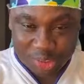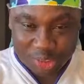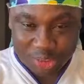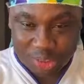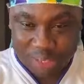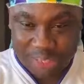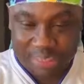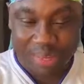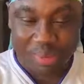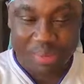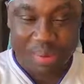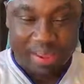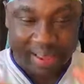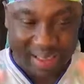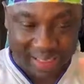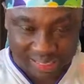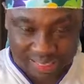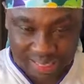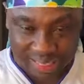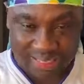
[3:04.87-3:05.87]
no so so this and
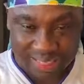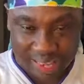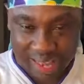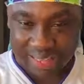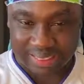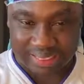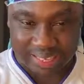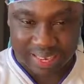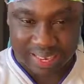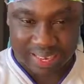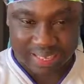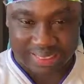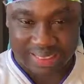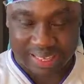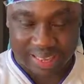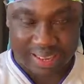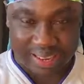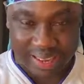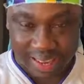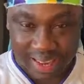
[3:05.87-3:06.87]
make kasasa and sana ya
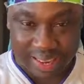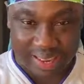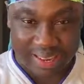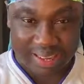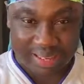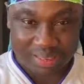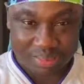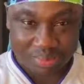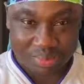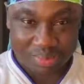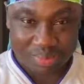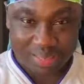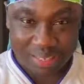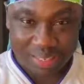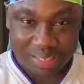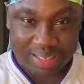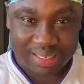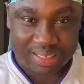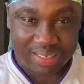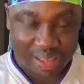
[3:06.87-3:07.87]
share. Eh,
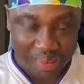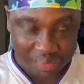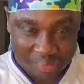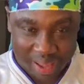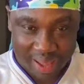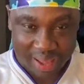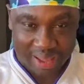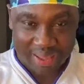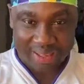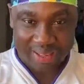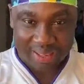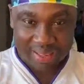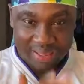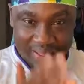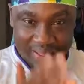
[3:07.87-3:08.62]
ya ba.